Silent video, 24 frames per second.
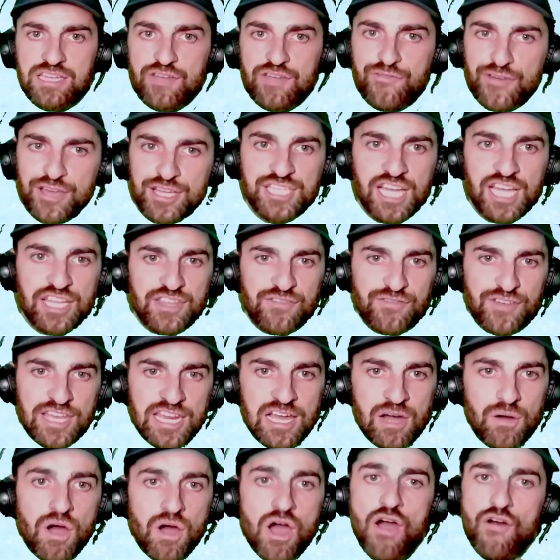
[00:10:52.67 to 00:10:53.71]
To finish out the
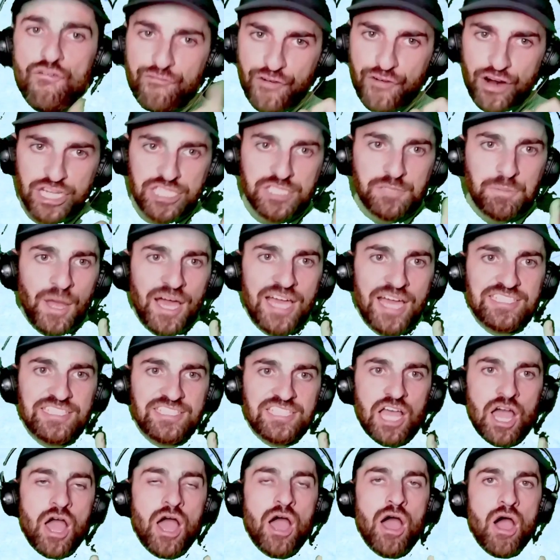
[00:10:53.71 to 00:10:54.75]
video, first place,
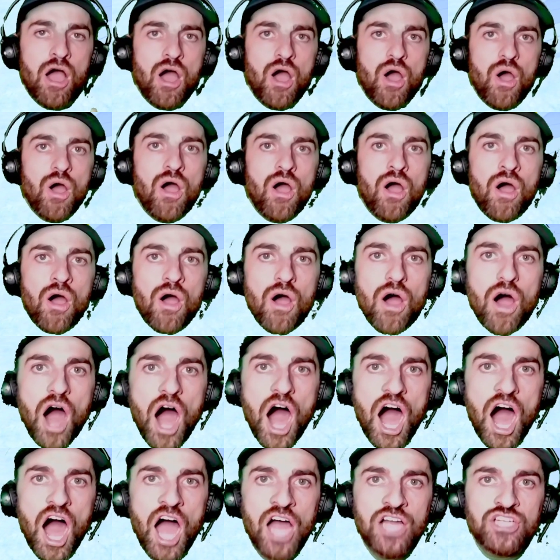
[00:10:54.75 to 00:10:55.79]

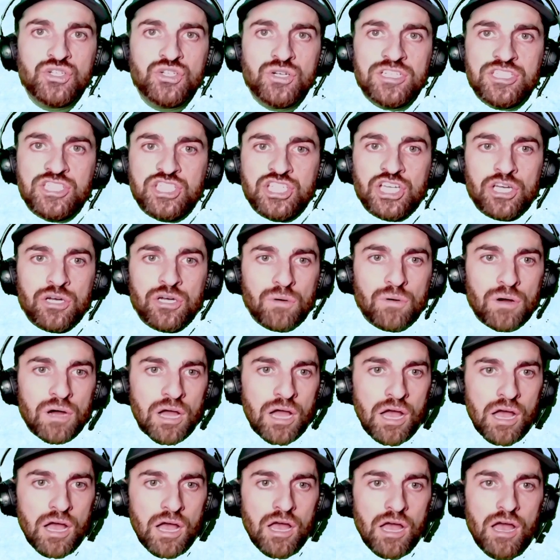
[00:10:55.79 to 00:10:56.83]
one hundred two.
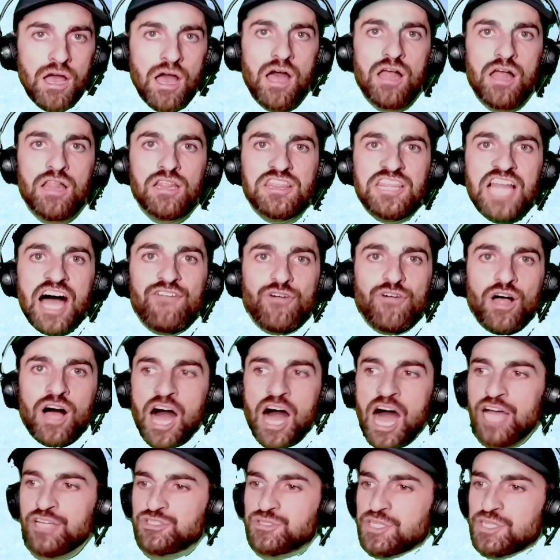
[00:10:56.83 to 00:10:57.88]
Level
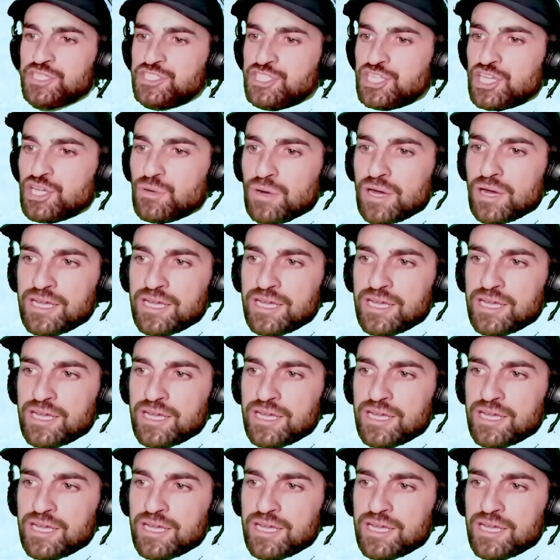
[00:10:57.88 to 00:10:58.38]
one hundred two.